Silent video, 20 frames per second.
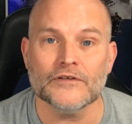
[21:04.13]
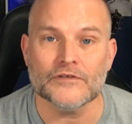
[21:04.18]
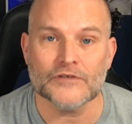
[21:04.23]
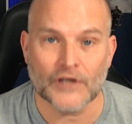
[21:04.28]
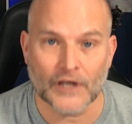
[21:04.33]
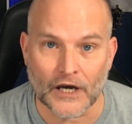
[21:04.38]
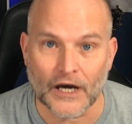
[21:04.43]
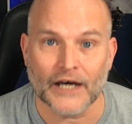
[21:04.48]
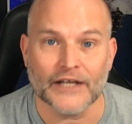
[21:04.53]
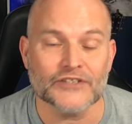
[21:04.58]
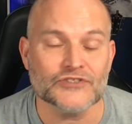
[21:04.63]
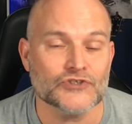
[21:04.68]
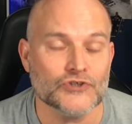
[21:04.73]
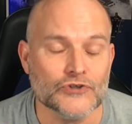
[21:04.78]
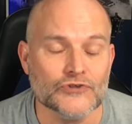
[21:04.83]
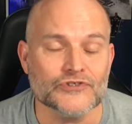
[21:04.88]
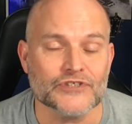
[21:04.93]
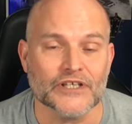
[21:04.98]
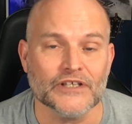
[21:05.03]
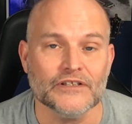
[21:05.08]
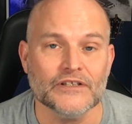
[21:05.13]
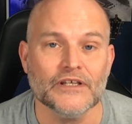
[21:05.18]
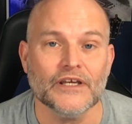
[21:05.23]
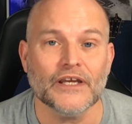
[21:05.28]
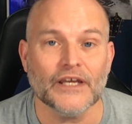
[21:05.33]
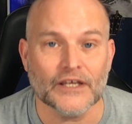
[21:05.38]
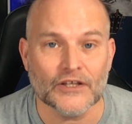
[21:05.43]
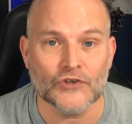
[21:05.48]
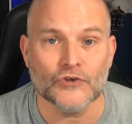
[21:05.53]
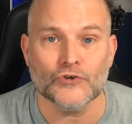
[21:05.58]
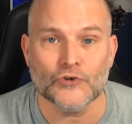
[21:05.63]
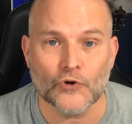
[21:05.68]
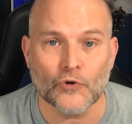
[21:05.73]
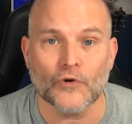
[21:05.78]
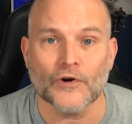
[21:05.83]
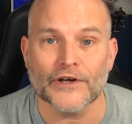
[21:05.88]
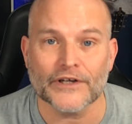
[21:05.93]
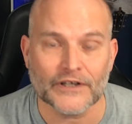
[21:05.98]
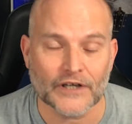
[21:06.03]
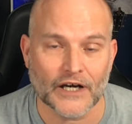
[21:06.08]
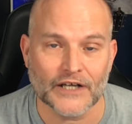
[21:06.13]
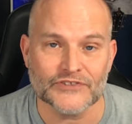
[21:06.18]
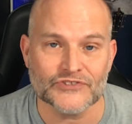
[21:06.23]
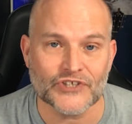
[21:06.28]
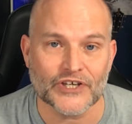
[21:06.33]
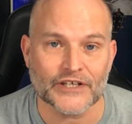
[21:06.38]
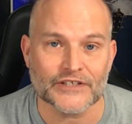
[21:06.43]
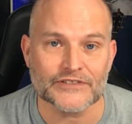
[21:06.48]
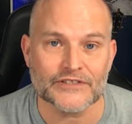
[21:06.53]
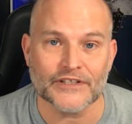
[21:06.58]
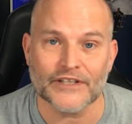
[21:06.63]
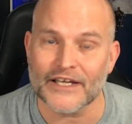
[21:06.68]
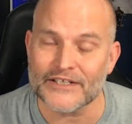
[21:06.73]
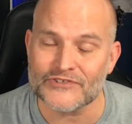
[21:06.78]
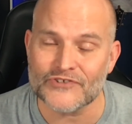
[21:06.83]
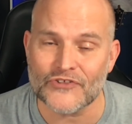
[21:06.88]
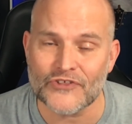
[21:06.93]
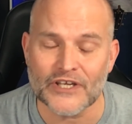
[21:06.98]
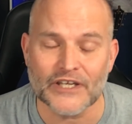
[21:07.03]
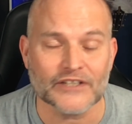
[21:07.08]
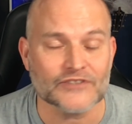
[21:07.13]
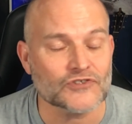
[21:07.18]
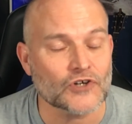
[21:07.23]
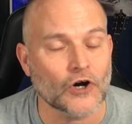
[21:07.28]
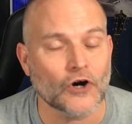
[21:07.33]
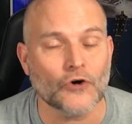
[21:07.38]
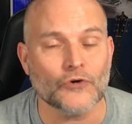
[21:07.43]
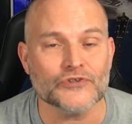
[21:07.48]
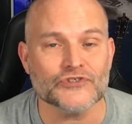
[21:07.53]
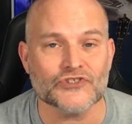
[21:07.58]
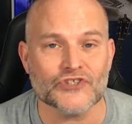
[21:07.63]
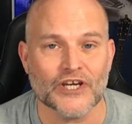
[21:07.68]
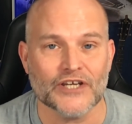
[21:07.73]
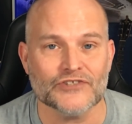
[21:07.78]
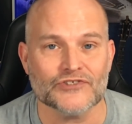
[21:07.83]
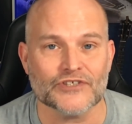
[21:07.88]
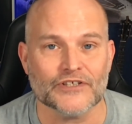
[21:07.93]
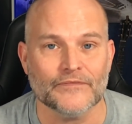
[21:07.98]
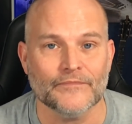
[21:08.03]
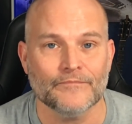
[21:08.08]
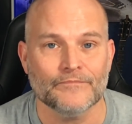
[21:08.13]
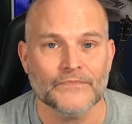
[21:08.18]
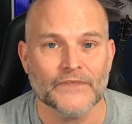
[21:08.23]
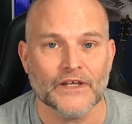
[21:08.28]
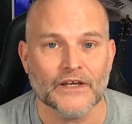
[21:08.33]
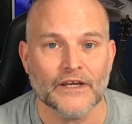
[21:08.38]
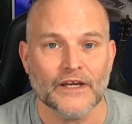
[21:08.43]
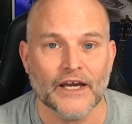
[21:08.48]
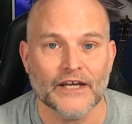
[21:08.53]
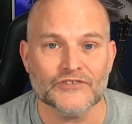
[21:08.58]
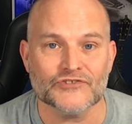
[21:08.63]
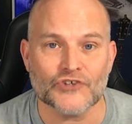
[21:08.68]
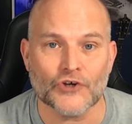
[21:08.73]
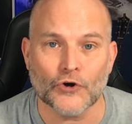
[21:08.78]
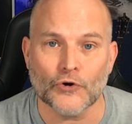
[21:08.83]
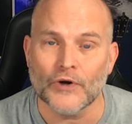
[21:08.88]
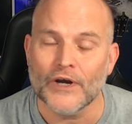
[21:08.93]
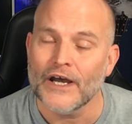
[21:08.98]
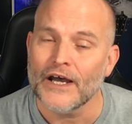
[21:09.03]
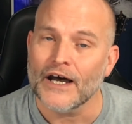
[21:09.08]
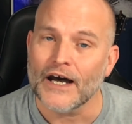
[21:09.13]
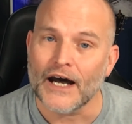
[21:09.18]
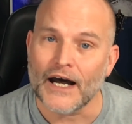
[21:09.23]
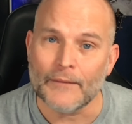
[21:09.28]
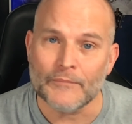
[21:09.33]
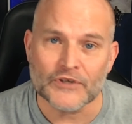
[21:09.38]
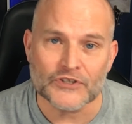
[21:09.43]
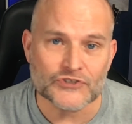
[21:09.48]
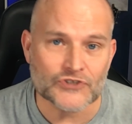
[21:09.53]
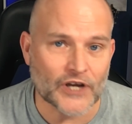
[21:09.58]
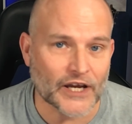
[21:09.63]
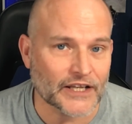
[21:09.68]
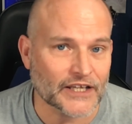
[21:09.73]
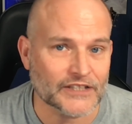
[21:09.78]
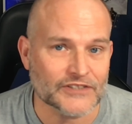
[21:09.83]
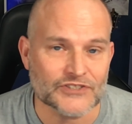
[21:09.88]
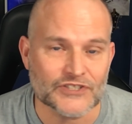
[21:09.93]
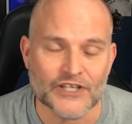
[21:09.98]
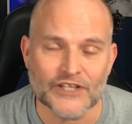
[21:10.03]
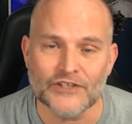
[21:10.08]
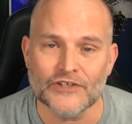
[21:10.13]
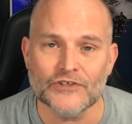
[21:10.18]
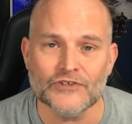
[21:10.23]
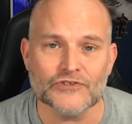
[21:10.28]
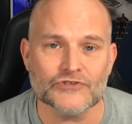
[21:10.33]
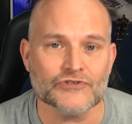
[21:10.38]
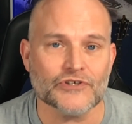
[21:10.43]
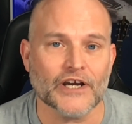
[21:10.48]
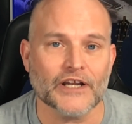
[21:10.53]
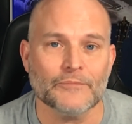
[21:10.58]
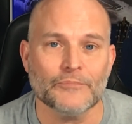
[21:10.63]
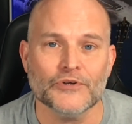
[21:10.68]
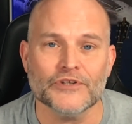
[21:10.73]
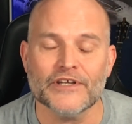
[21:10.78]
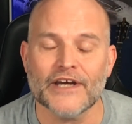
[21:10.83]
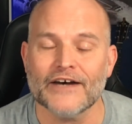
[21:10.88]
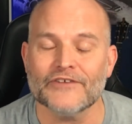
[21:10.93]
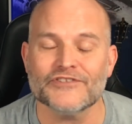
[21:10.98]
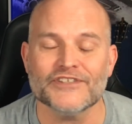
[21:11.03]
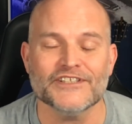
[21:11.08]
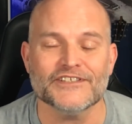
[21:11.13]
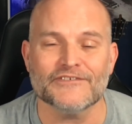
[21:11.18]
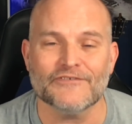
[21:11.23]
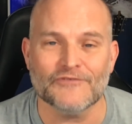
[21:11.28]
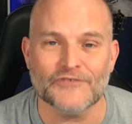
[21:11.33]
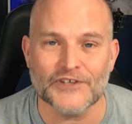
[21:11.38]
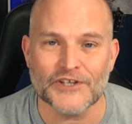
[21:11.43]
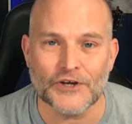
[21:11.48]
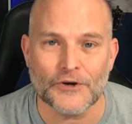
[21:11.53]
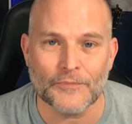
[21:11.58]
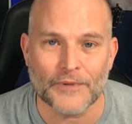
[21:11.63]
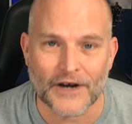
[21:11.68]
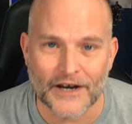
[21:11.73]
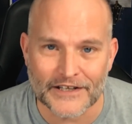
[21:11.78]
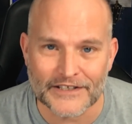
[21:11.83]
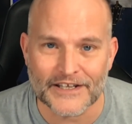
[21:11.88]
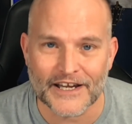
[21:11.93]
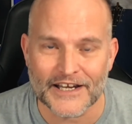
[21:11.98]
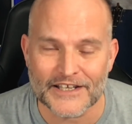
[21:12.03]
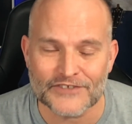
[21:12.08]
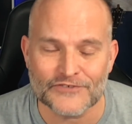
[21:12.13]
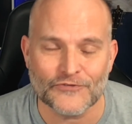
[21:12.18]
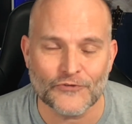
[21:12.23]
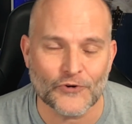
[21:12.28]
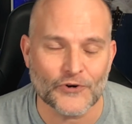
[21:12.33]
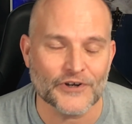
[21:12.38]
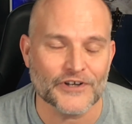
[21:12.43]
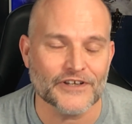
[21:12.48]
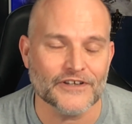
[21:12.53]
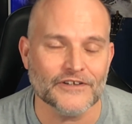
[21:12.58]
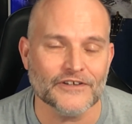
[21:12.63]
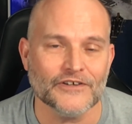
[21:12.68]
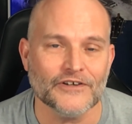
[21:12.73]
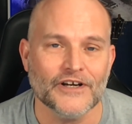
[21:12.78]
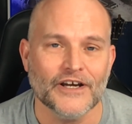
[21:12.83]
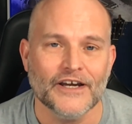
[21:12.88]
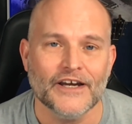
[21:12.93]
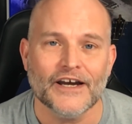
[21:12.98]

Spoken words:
God is using in your context. And that's the thing. It's always changing. And so I'm going to try to continue to try to put out these video podcasts for you.